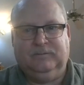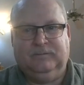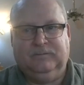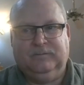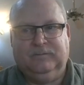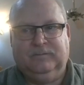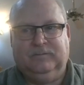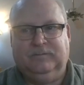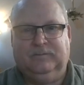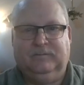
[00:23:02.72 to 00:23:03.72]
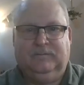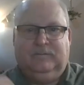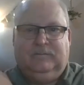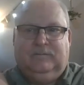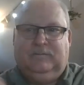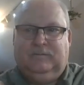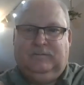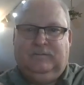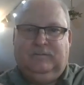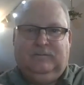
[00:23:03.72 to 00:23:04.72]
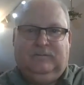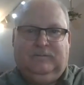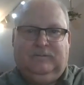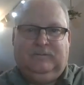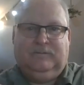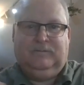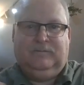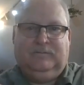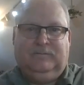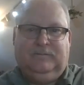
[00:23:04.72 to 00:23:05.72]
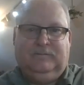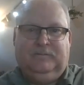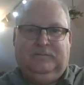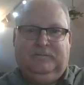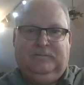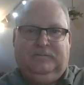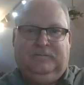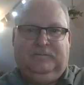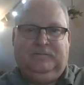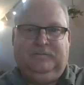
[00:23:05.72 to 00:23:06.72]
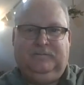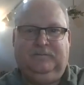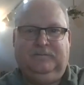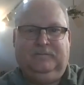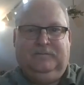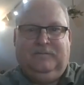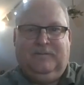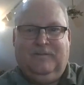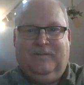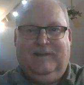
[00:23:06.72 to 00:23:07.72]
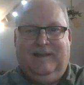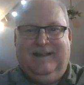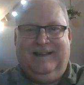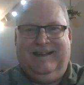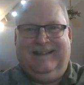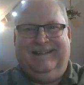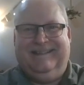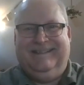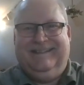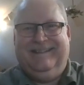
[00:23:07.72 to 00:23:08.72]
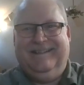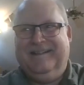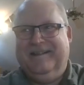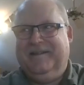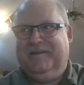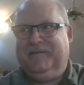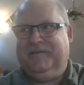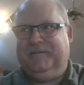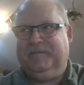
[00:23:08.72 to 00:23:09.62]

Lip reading: This person isn't speaking.